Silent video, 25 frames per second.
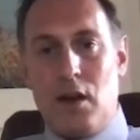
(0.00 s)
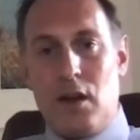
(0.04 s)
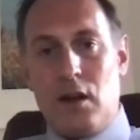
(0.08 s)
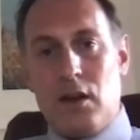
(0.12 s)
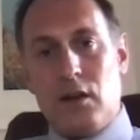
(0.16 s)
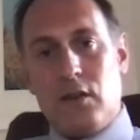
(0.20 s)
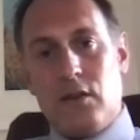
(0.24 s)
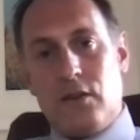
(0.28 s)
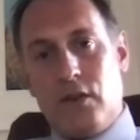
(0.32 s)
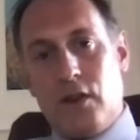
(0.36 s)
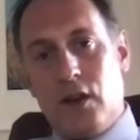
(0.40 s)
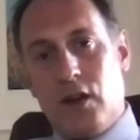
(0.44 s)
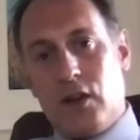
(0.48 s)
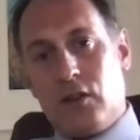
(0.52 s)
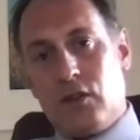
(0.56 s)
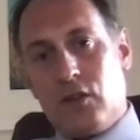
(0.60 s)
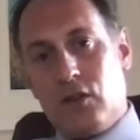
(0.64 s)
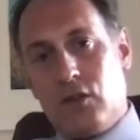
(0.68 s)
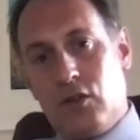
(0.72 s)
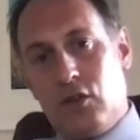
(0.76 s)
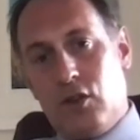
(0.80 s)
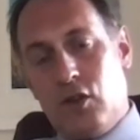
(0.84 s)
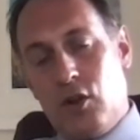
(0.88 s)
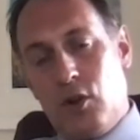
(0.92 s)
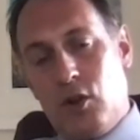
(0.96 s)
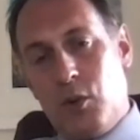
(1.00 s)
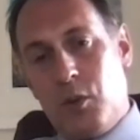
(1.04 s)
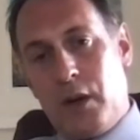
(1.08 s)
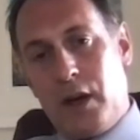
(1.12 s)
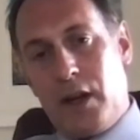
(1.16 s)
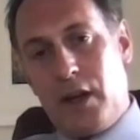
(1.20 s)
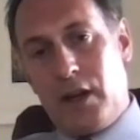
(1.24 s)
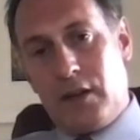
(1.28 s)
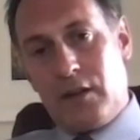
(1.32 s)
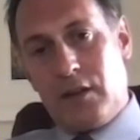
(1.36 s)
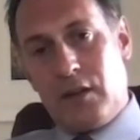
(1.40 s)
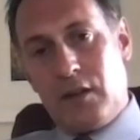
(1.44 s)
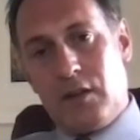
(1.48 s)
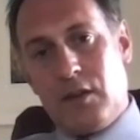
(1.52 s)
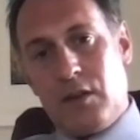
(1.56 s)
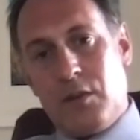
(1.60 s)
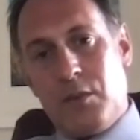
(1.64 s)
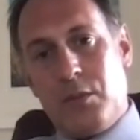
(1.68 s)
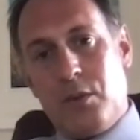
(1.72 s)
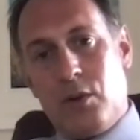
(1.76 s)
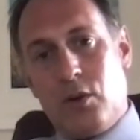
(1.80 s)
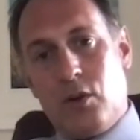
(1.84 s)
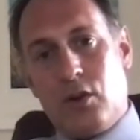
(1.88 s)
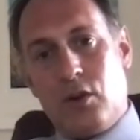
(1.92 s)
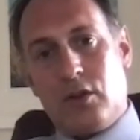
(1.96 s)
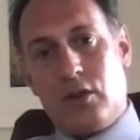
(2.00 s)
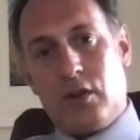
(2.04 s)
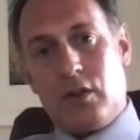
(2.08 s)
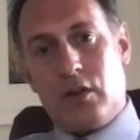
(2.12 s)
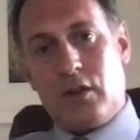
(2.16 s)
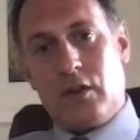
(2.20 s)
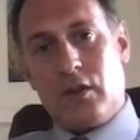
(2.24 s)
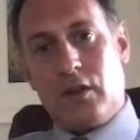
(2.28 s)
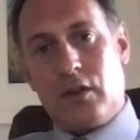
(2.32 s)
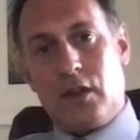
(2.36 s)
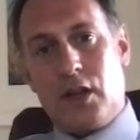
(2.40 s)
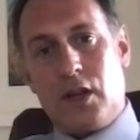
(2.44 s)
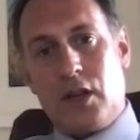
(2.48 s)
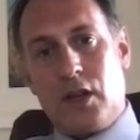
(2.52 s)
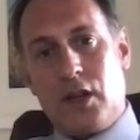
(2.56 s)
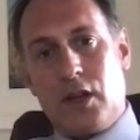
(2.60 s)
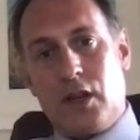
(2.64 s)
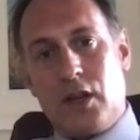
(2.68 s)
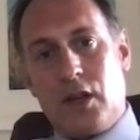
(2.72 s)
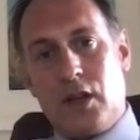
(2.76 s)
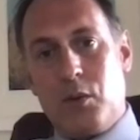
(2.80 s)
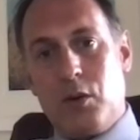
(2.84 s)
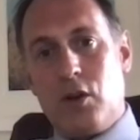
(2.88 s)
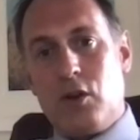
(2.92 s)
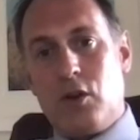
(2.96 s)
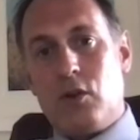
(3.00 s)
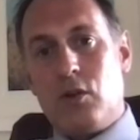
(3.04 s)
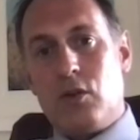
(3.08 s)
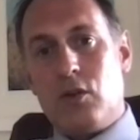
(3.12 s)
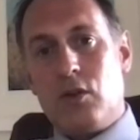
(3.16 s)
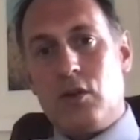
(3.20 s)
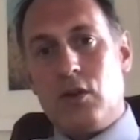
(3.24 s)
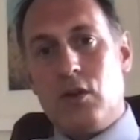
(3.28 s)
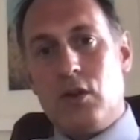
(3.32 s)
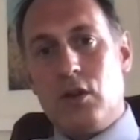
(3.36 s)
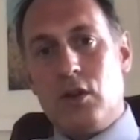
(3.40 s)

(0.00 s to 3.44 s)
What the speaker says: The first 2 weeks, it's important to keep the wound